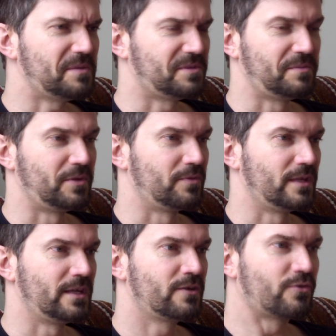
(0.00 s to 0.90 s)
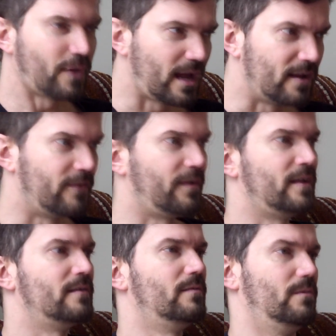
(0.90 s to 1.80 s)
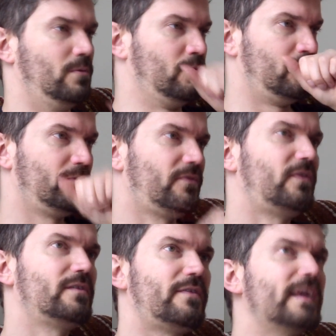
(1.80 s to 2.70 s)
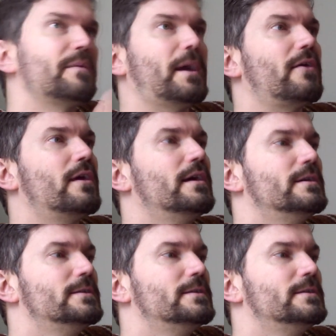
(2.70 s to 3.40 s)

people to be really creative and think about,